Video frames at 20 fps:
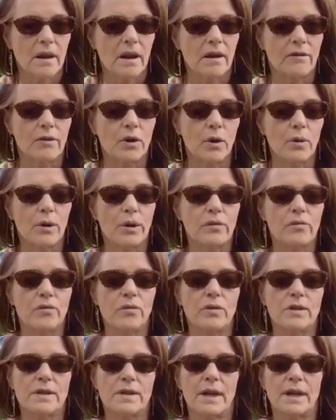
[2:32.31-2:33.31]
of going
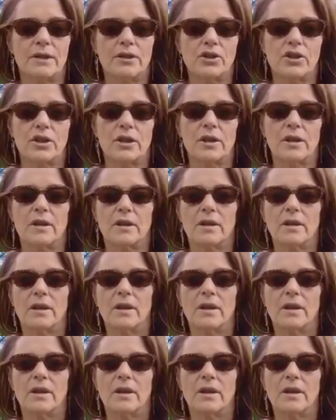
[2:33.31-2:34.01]
through this energy.